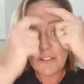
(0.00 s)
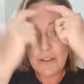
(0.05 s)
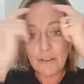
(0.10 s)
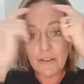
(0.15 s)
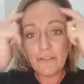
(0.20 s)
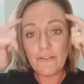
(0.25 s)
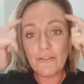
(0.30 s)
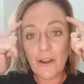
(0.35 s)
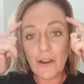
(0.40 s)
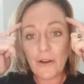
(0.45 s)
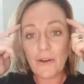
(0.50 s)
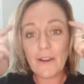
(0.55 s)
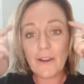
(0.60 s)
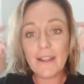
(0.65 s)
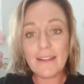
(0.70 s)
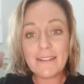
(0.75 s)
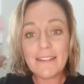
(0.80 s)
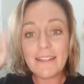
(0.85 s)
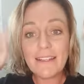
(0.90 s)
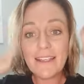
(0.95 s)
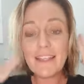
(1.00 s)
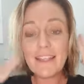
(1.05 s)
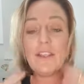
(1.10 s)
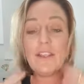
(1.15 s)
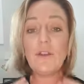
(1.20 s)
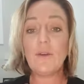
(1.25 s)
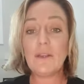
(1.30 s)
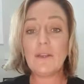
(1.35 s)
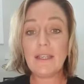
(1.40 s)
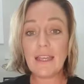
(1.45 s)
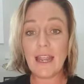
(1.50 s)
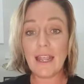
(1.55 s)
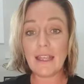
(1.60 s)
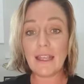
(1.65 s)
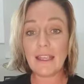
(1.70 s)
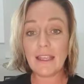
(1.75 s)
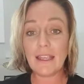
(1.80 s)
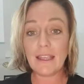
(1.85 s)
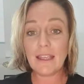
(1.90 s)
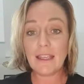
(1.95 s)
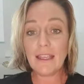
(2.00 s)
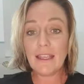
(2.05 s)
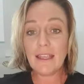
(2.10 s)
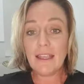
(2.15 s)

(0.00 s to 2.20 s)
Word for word: your forehead, your neck.